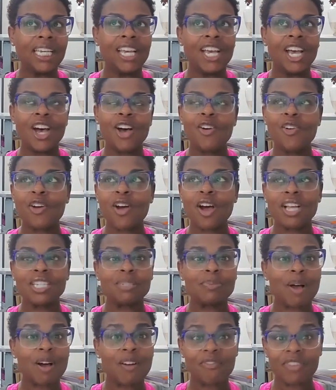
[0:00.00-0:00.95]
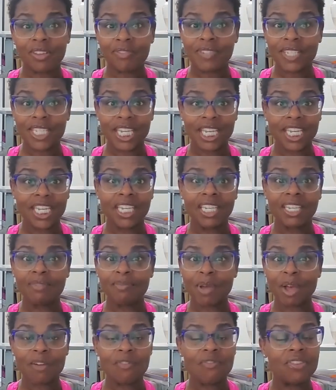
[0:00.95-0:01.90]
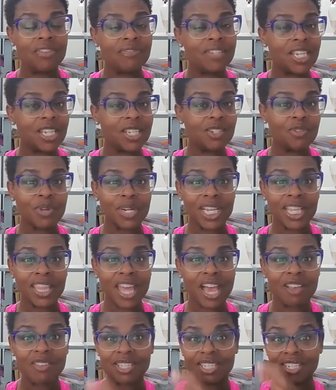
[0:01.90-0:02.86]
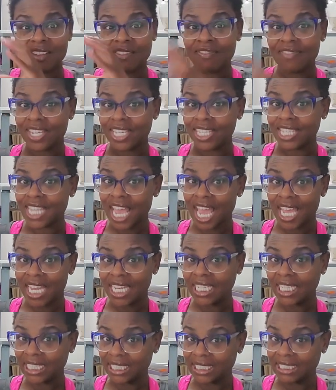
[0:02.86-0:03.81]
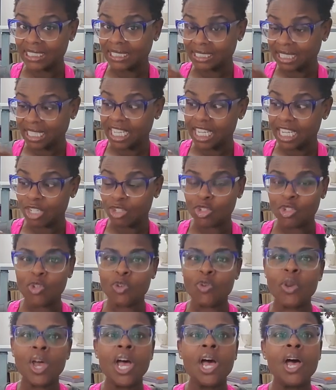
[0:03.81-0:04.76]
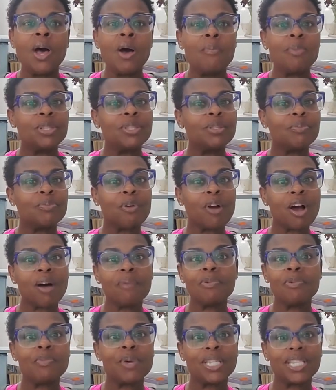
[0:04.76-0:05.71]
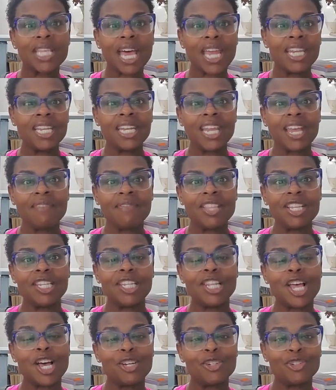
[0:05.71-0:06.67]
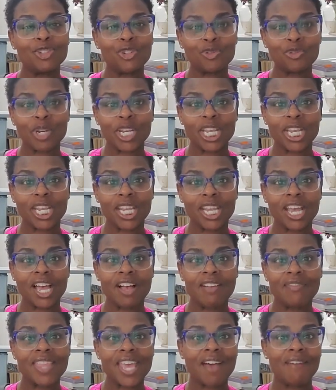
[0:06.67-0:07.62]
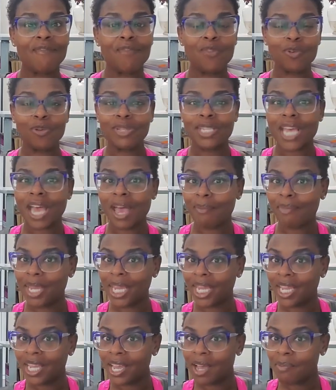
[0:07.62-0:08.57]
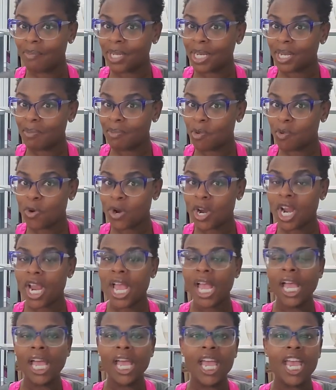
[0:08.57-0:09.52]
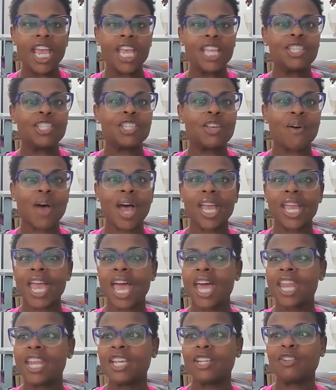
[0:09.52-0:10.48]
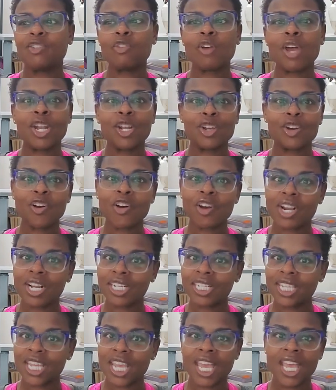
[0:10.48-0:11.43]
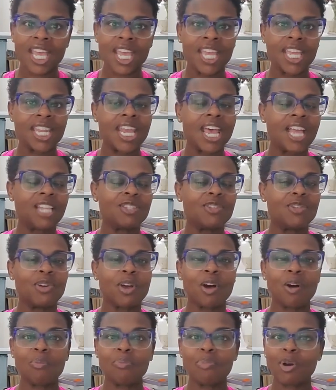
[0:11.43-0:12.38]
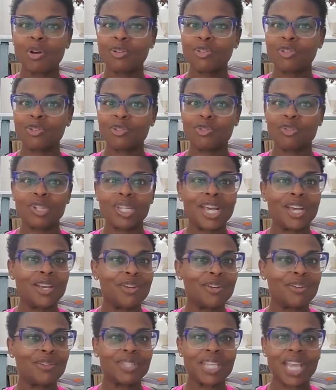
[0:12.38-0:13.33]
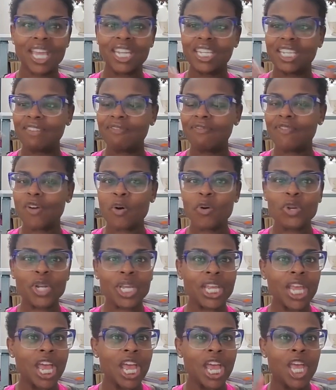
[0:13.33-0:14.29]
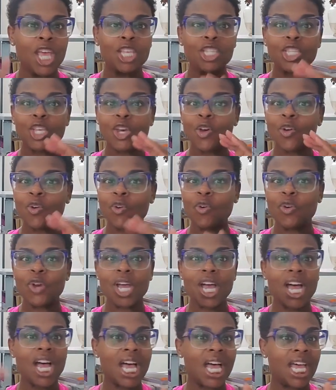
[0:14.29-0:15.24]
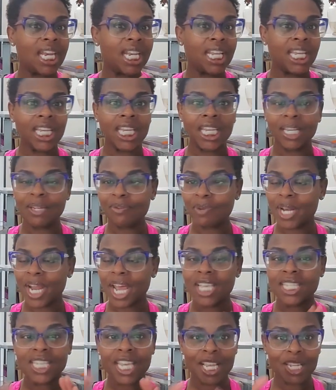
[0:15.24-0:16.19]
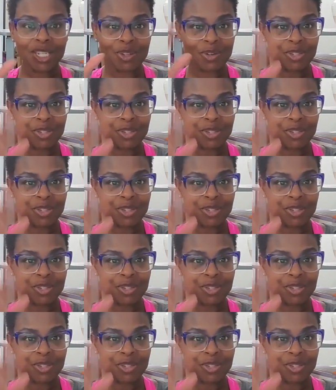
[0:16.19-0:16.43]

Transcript: about 20,000 to fix that issue. But the problem was I didn't have the luxury of that full-time income anymore. And so I got in credit card debt. I took out personal loans. I defaulted. So honey, when I say it looks